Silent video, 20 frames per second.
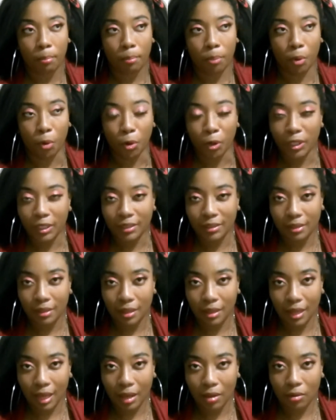
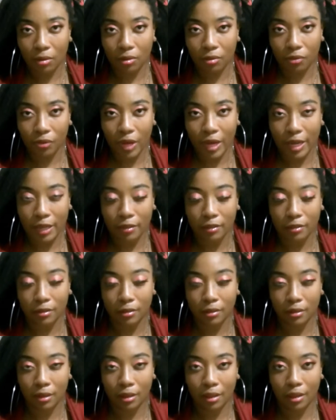pointing out the fact
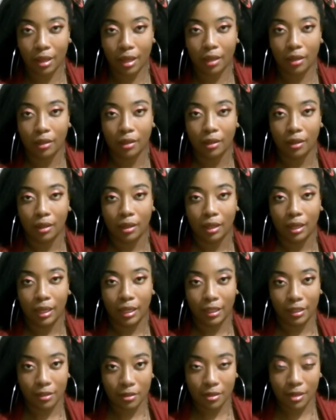that
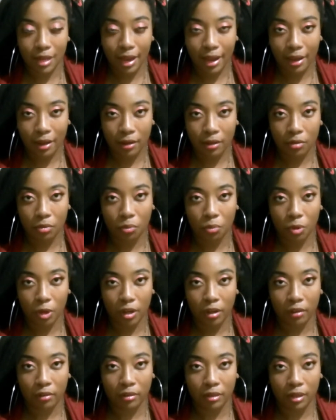his dad
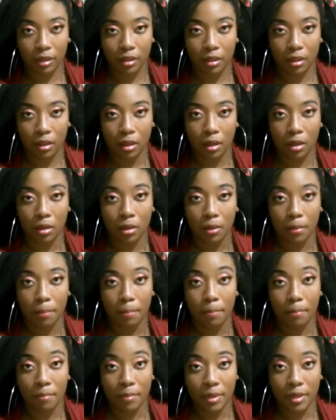works in the
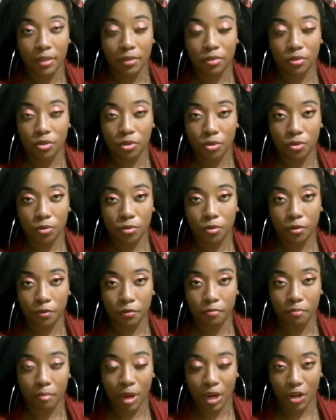misuse of
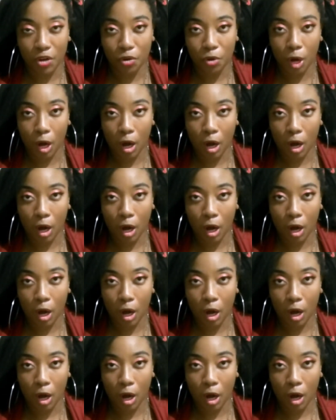Muggle